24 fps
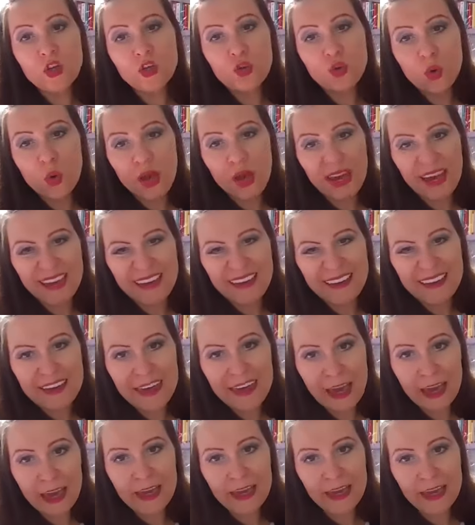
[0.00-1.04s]
to
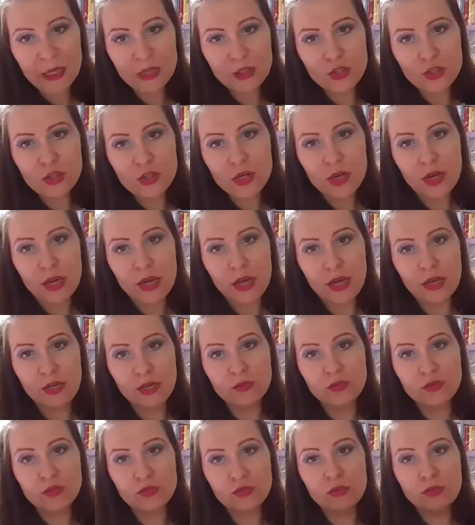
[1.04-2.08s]
engage
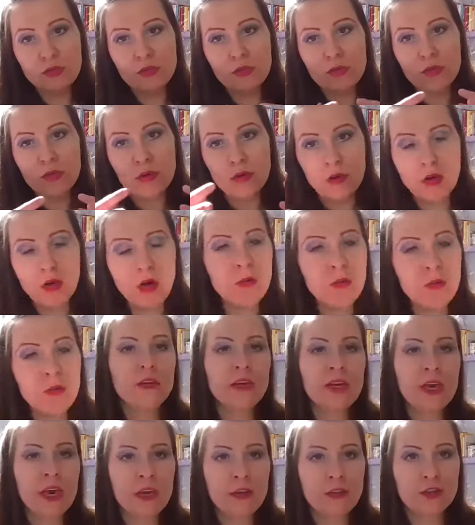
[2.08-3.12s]
into
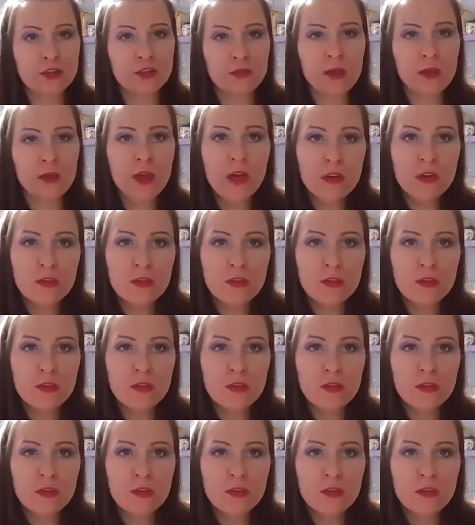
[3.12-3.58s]
communication.